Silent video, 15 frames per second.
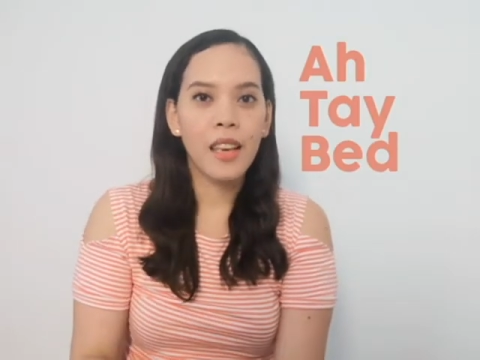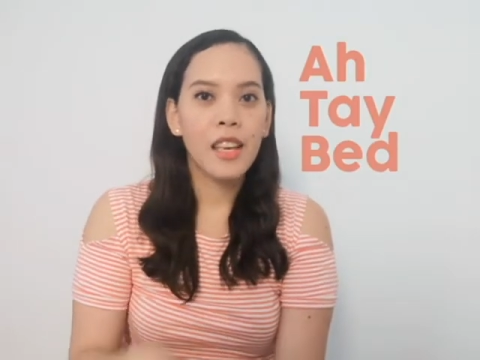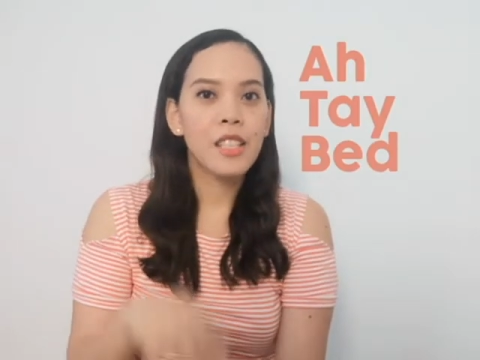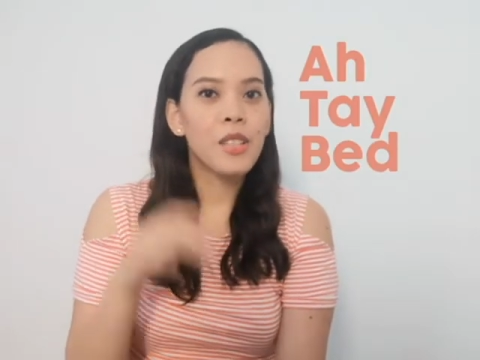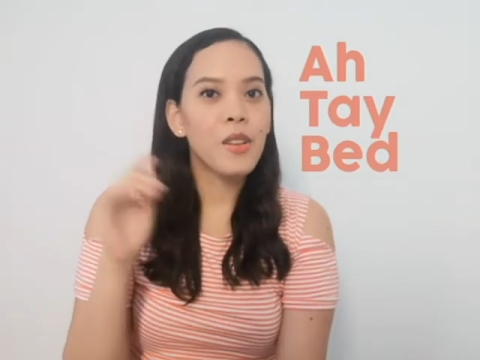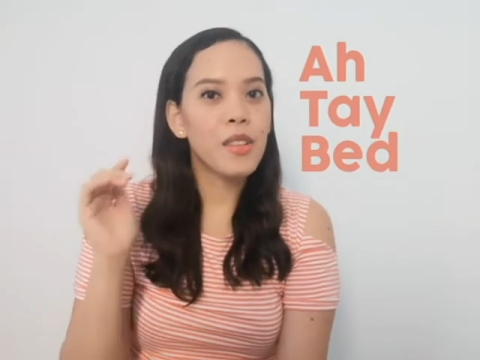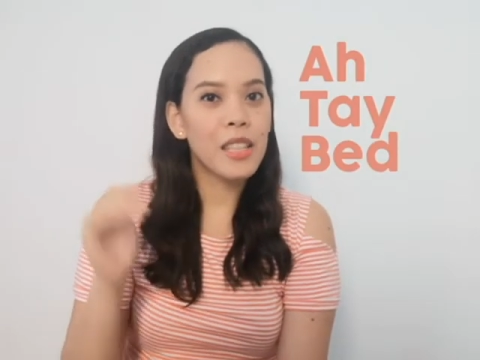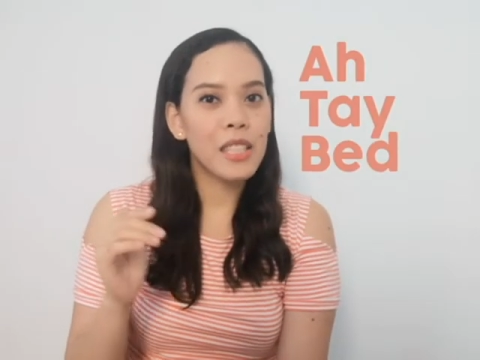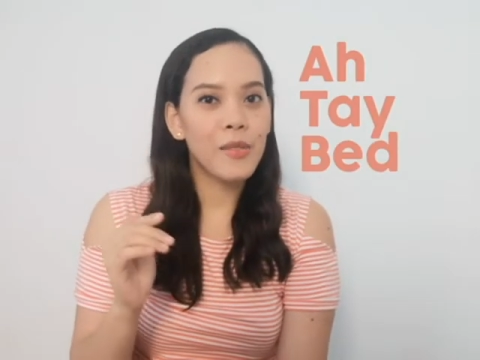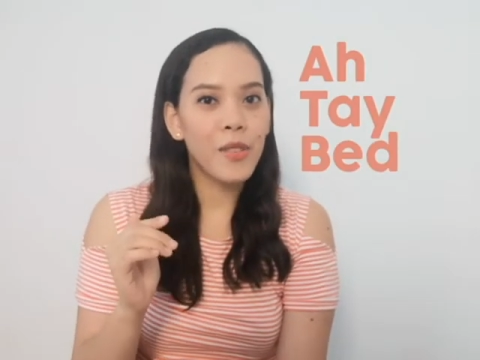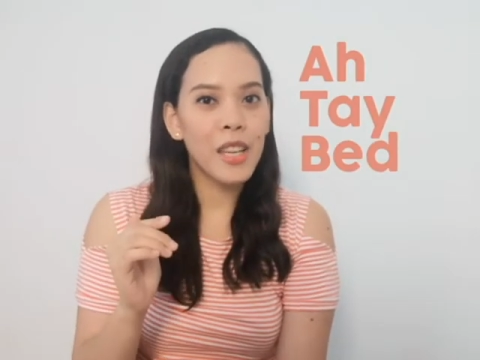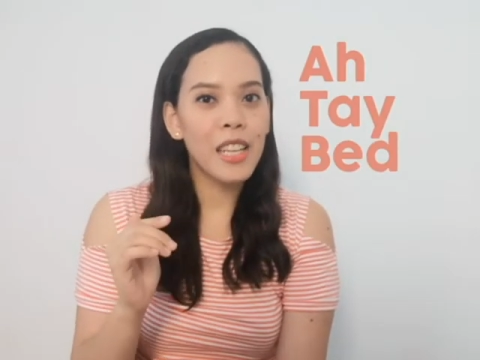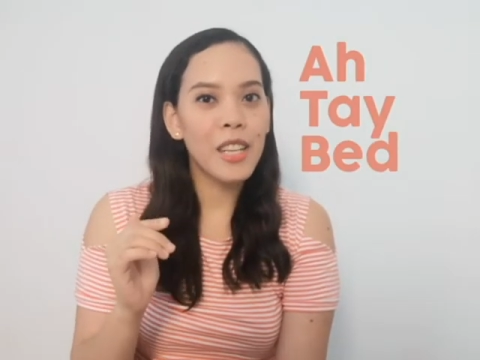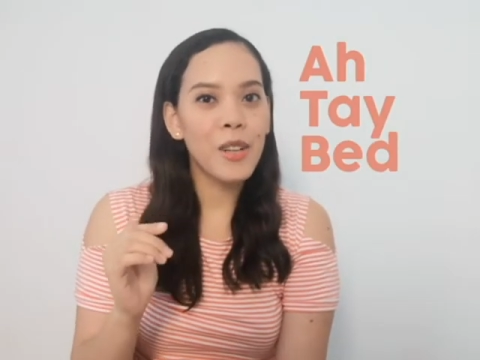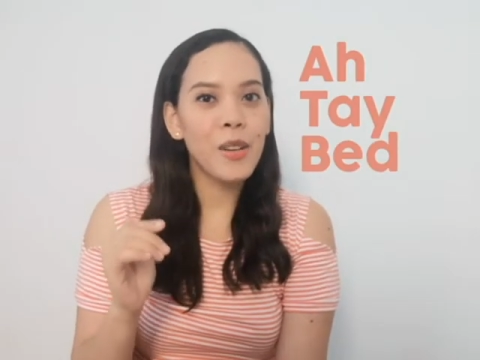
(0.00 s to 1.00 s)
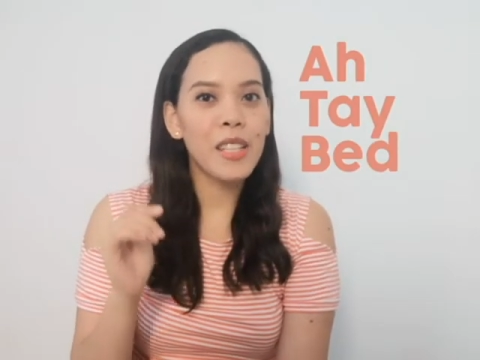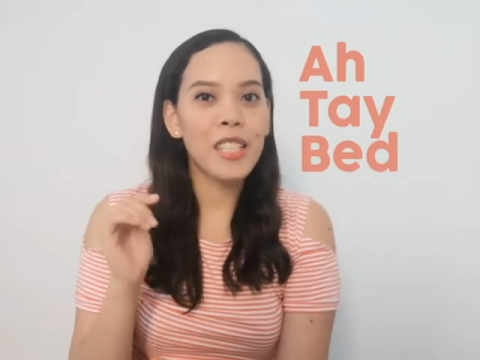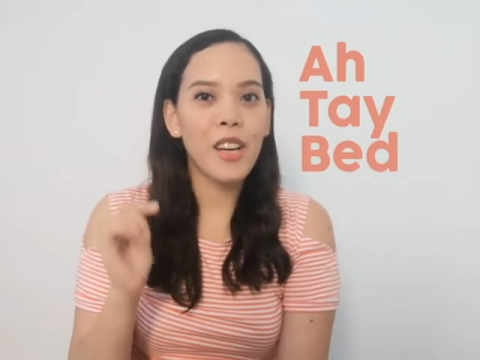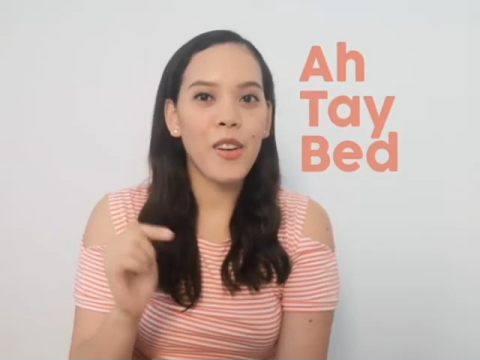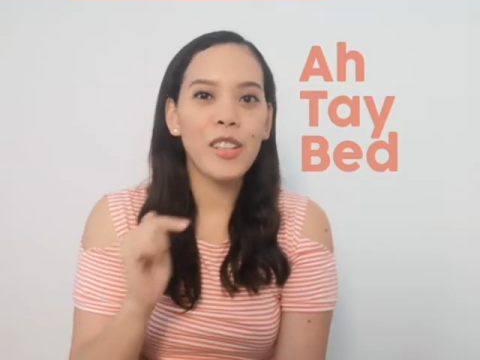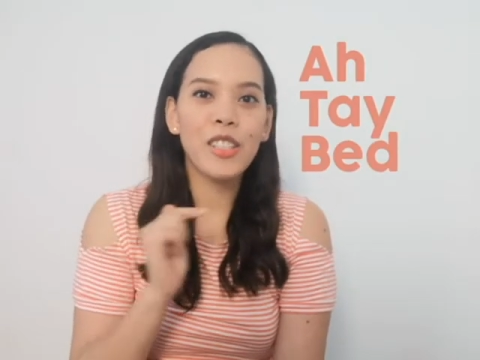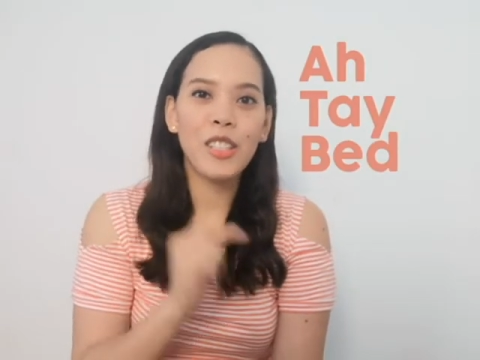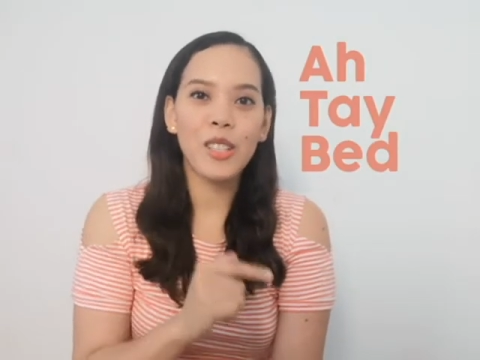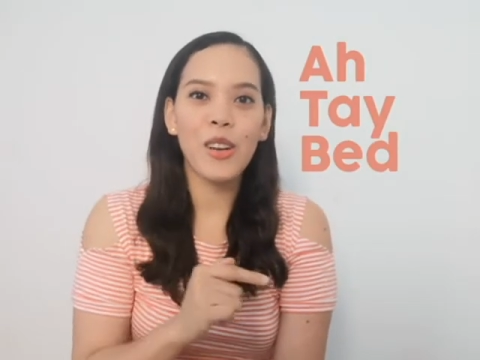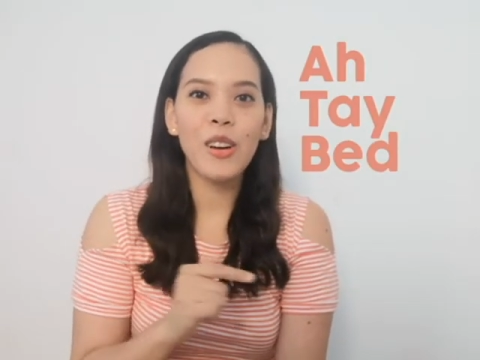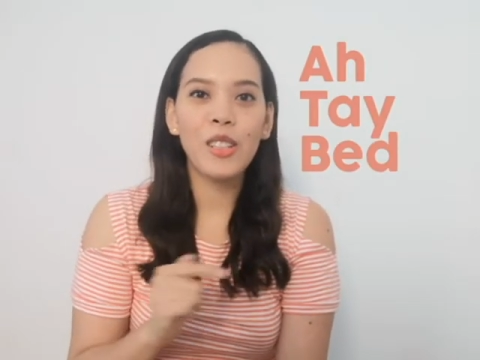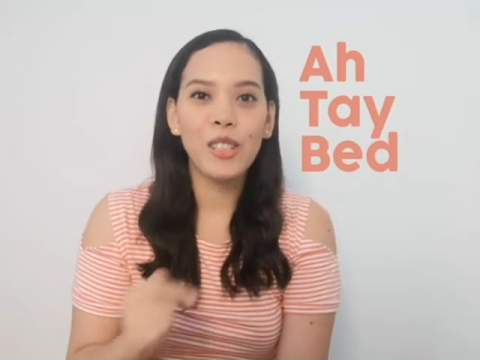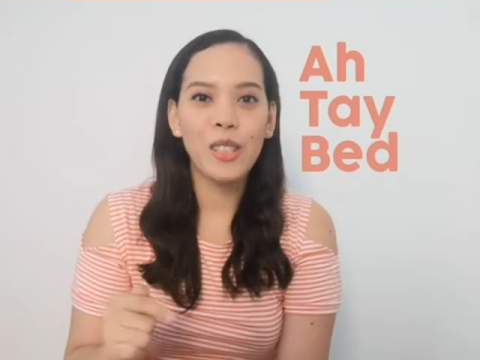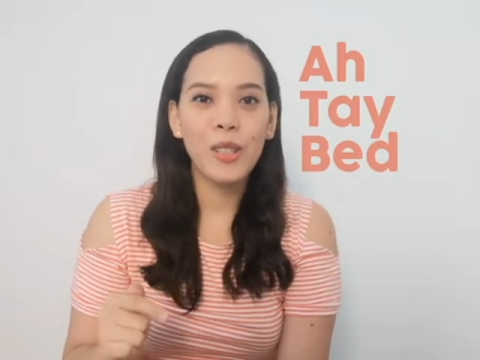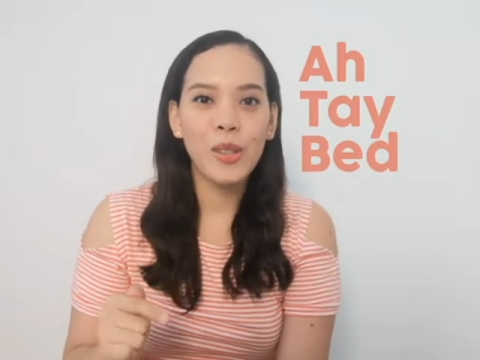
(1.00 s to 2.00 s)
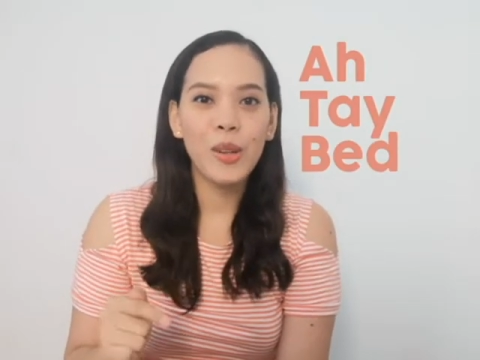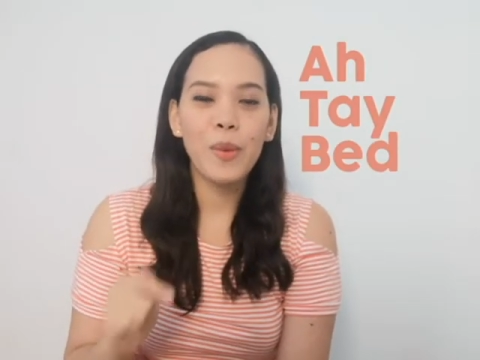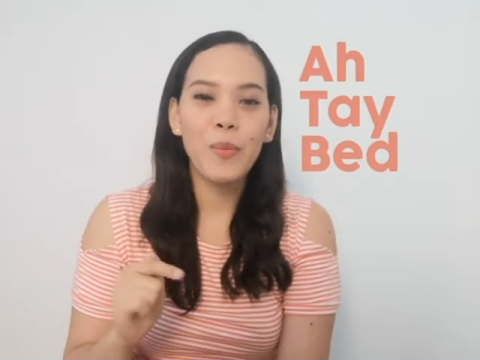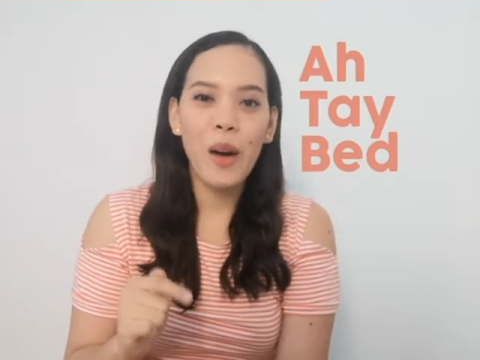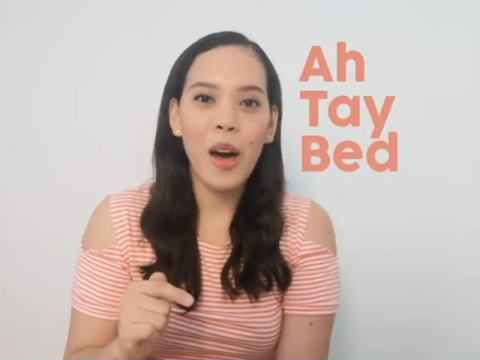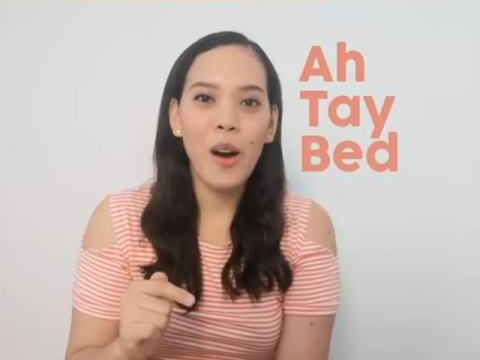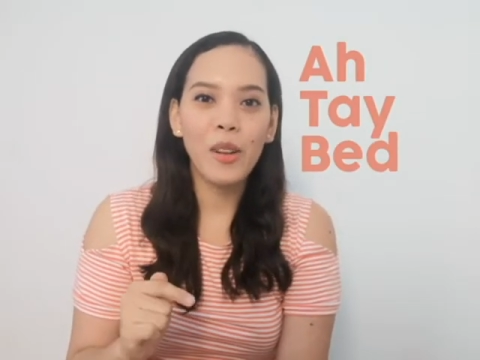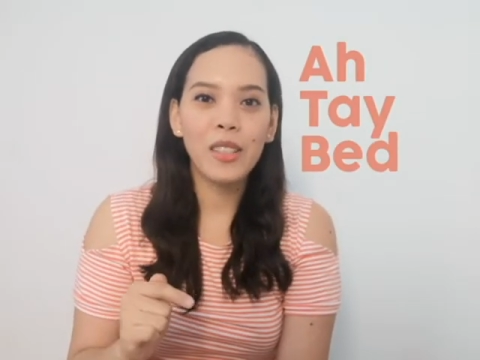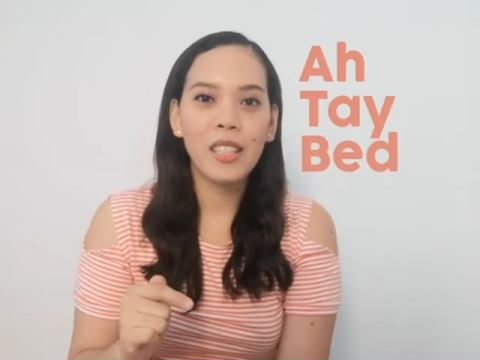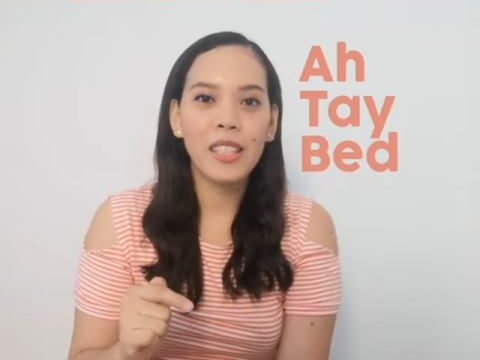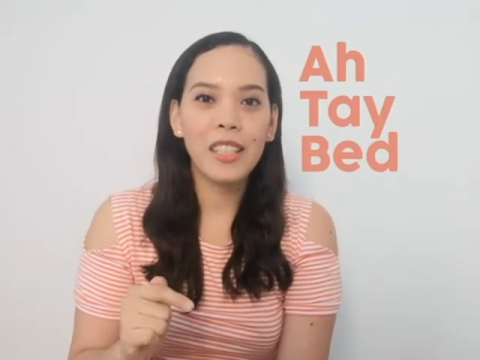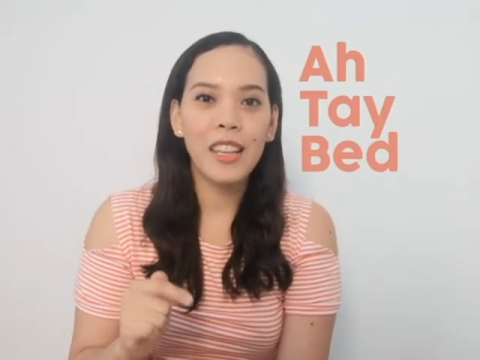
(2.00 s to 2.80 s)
So this video is going to talk to you about